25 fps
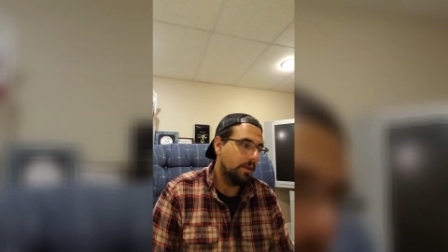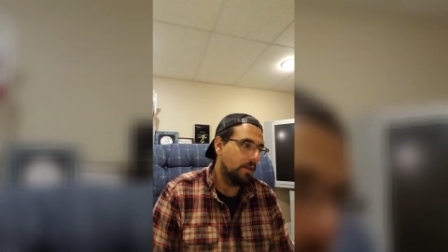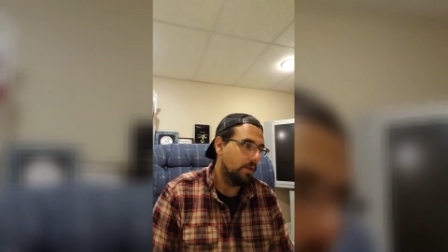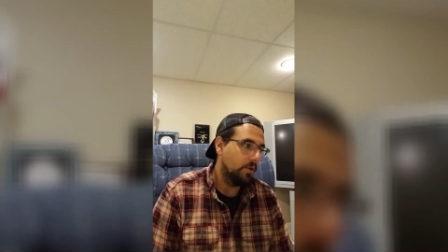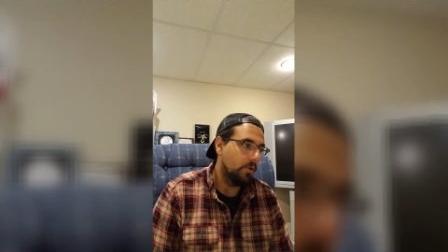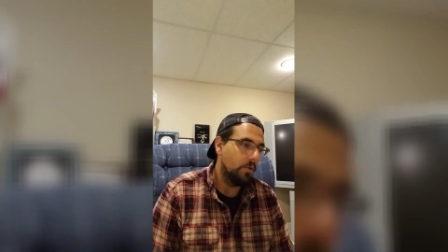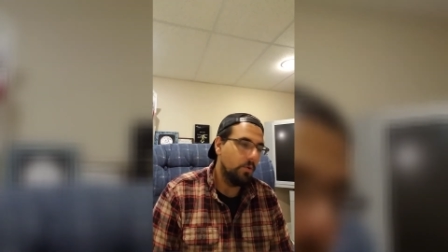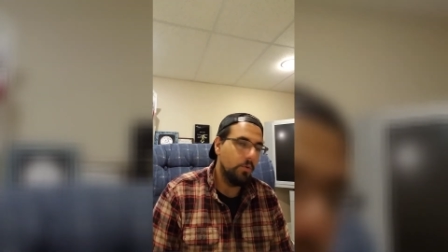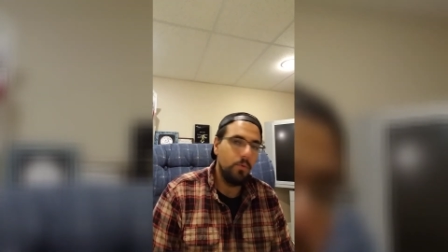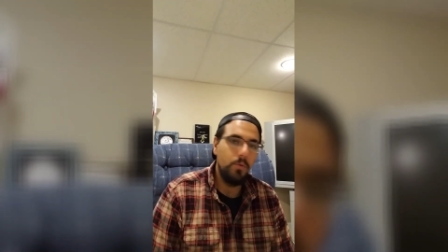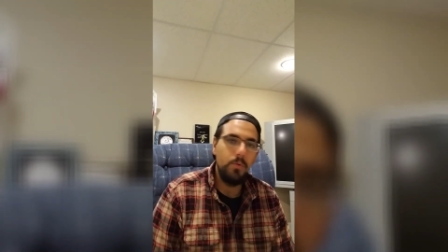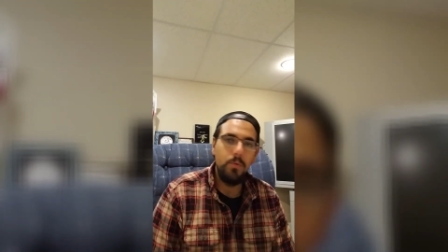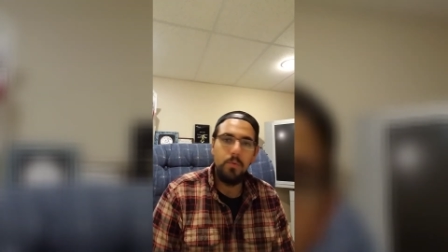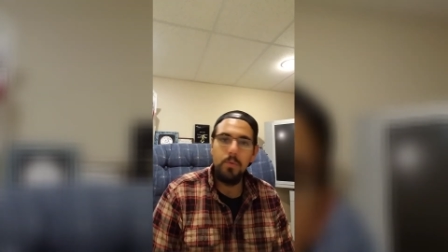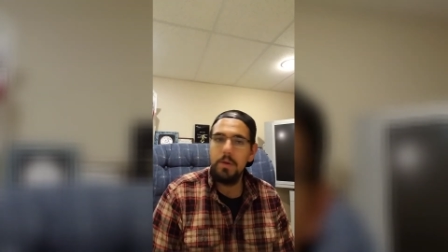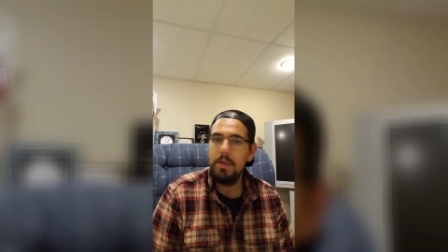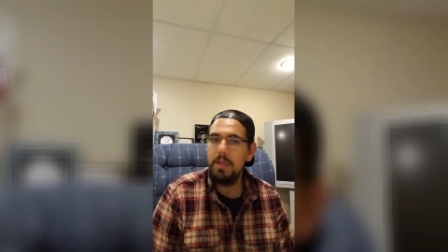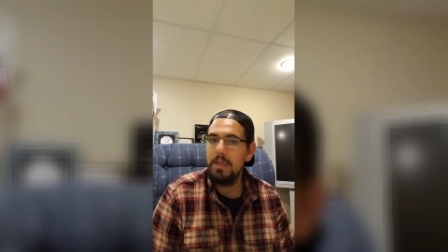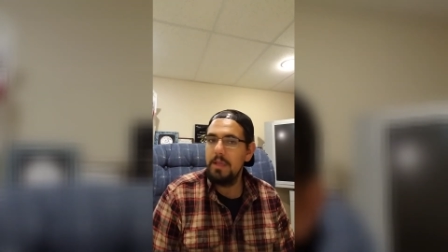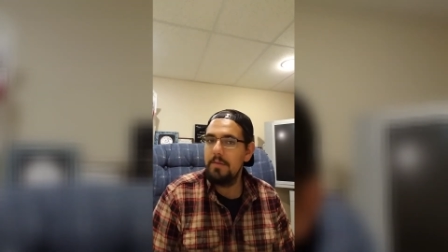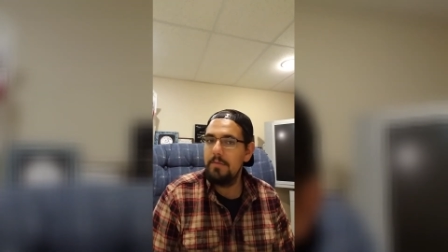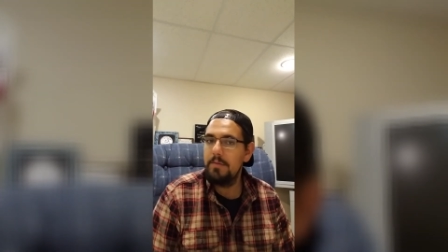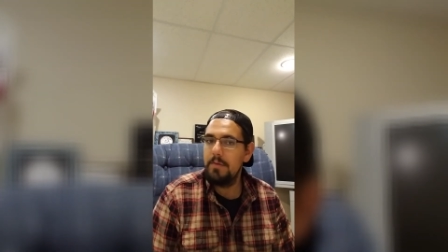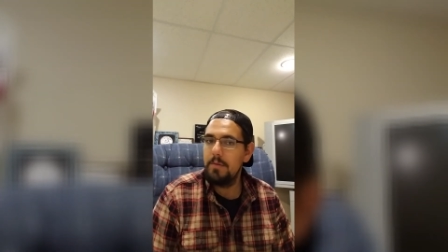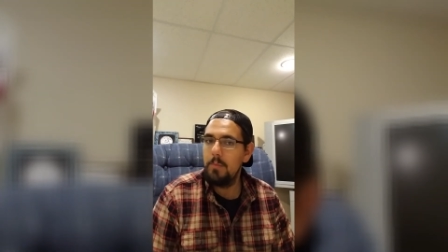you
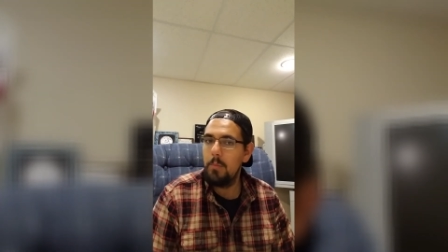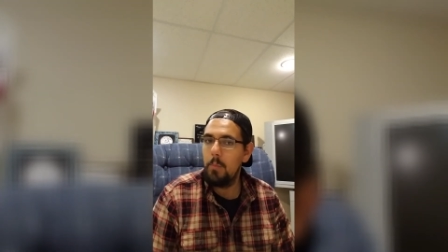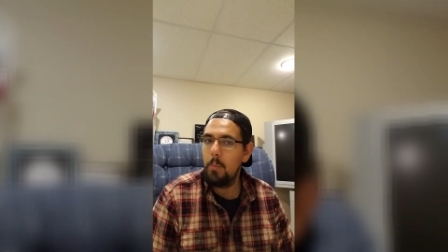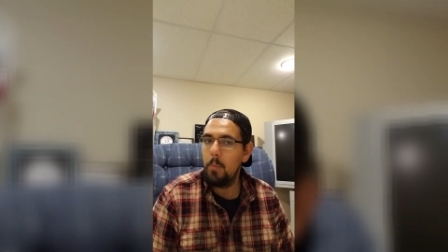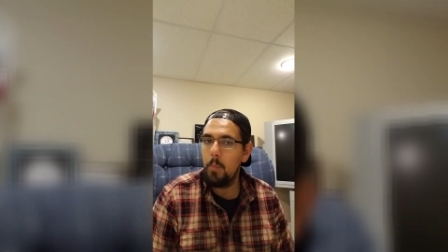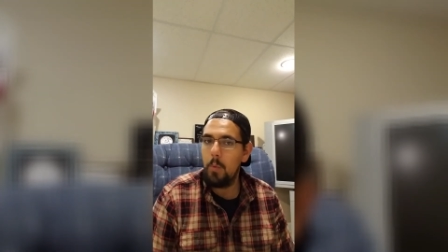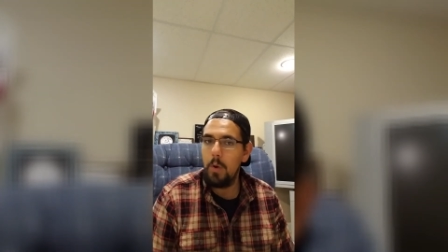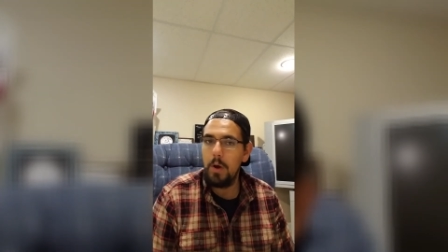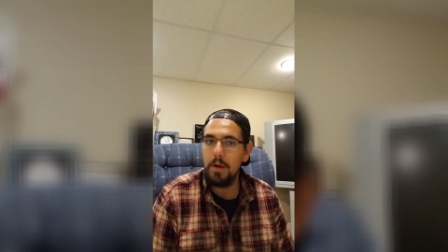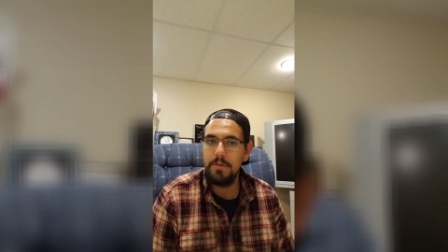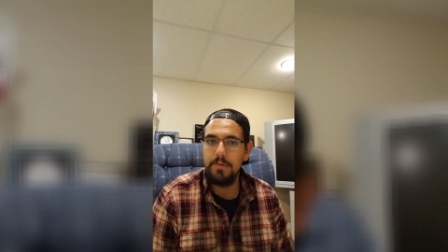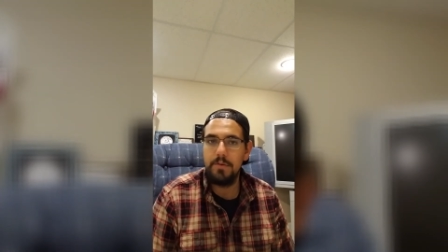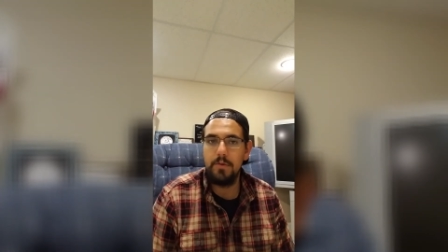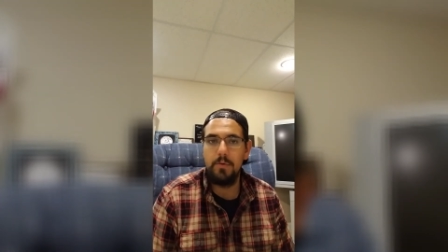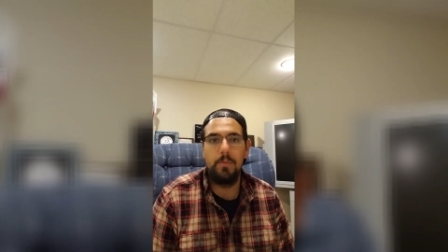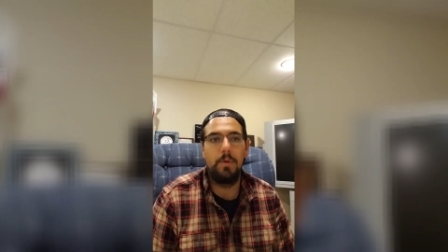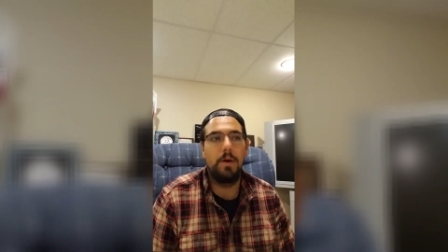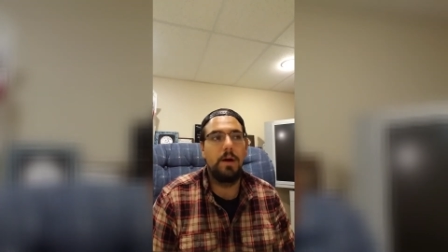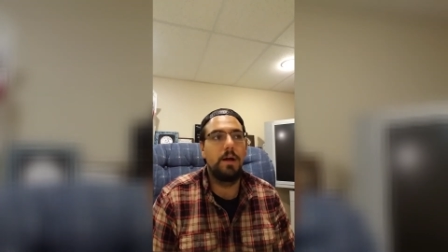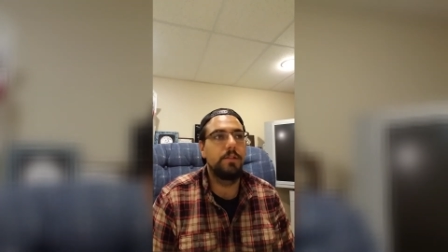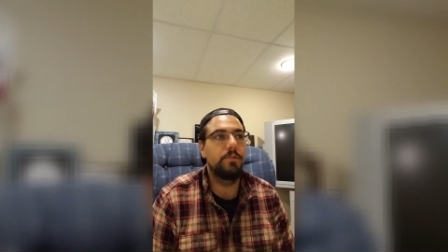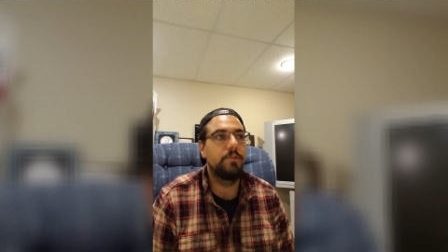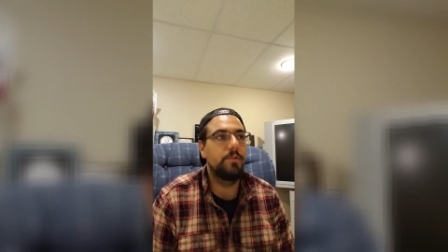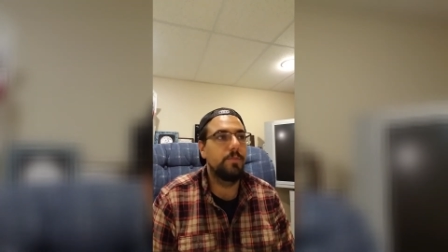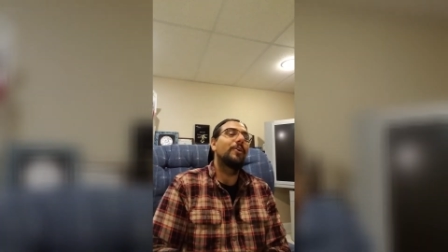even want to
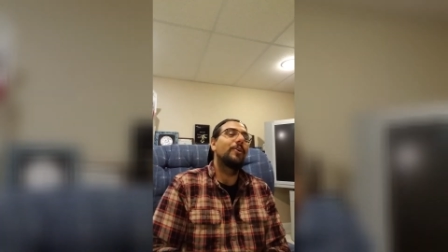watch.